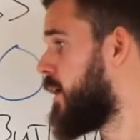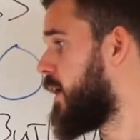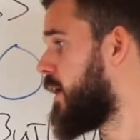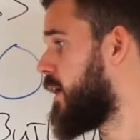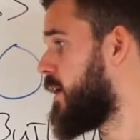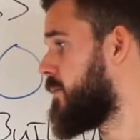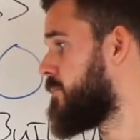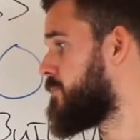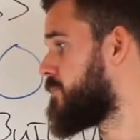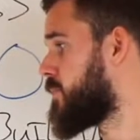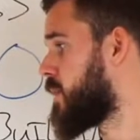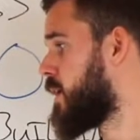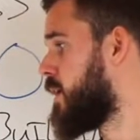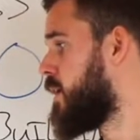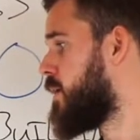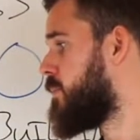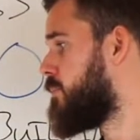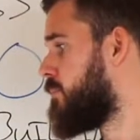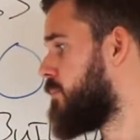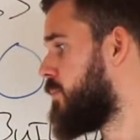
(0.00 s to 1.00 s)

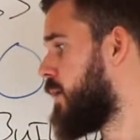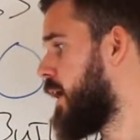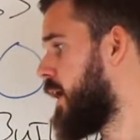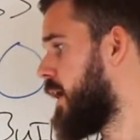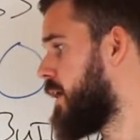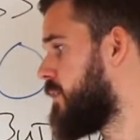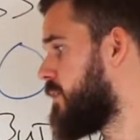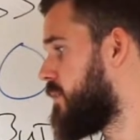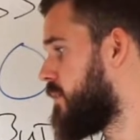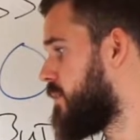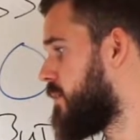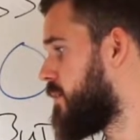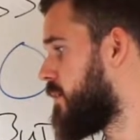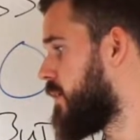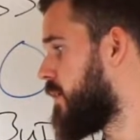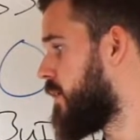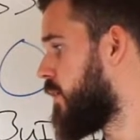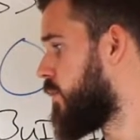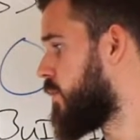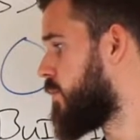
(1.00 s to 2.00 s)
And
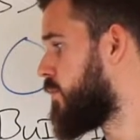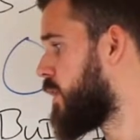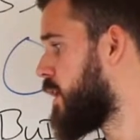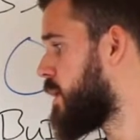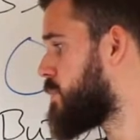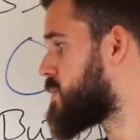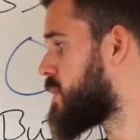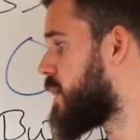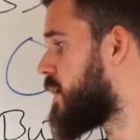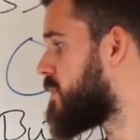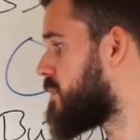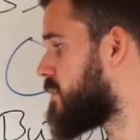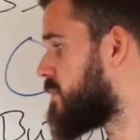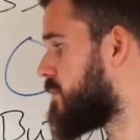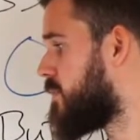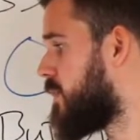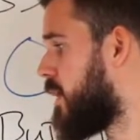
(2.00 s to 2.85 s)
on the flip side,